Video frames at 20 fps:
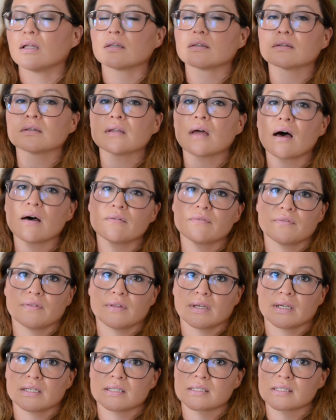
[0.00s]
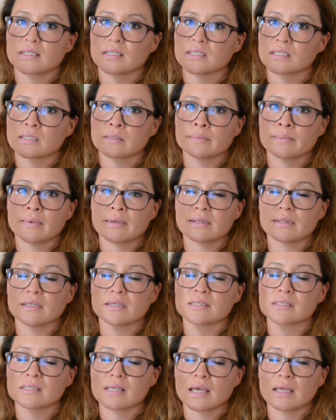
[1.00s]
Love this. The, sm the
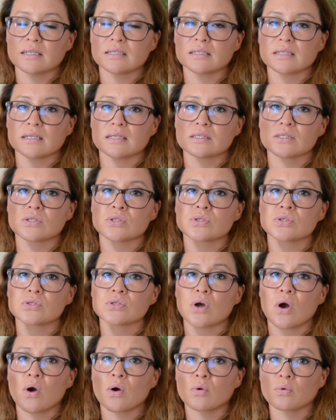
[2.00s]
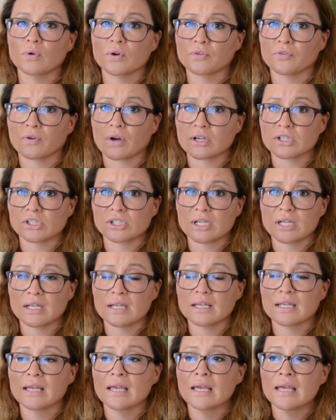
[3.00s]
scent is so
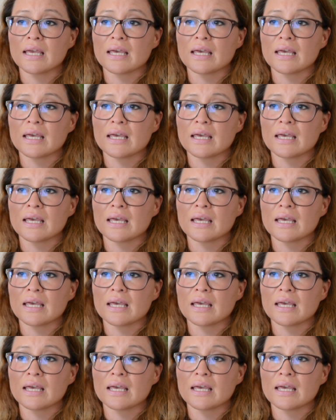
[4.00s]
refreshing,